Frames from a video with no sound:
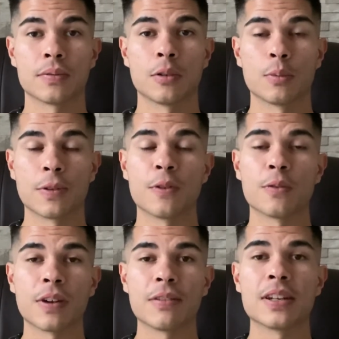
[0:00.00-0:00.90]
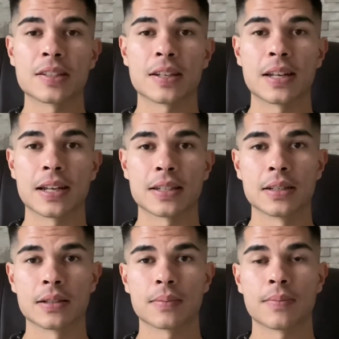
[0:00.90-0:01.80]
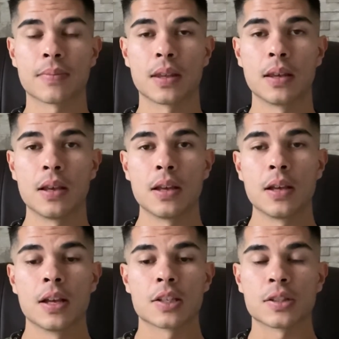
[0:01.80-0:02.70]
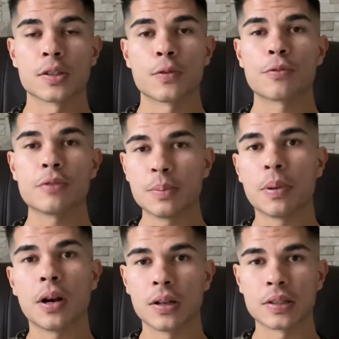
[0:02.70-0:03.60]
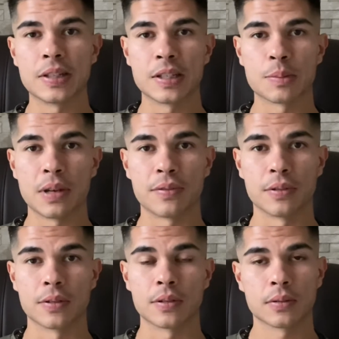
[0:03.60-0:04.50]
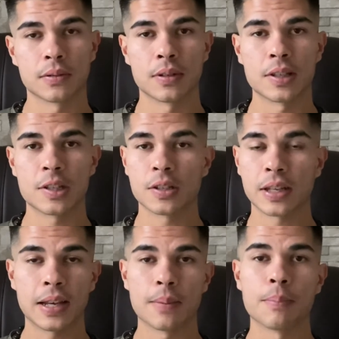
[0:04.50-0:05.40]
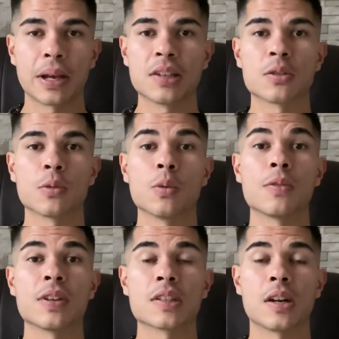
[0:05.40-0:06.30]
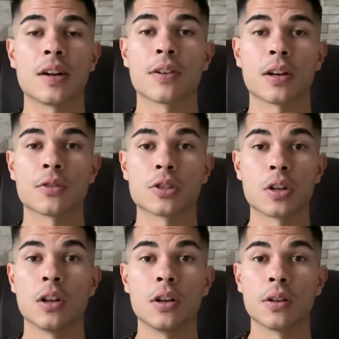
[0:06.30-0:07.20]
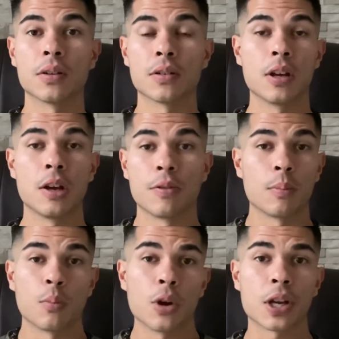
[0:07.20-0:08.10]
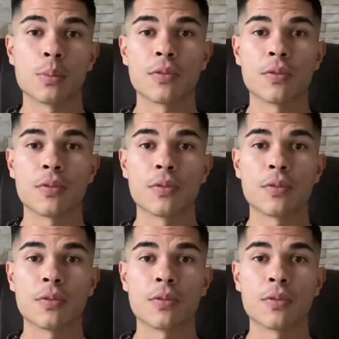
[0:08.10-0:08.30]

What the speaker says: You feel very disconnected. So there's three parts to this method. This is again based on all the things that I've kind of just learned from working with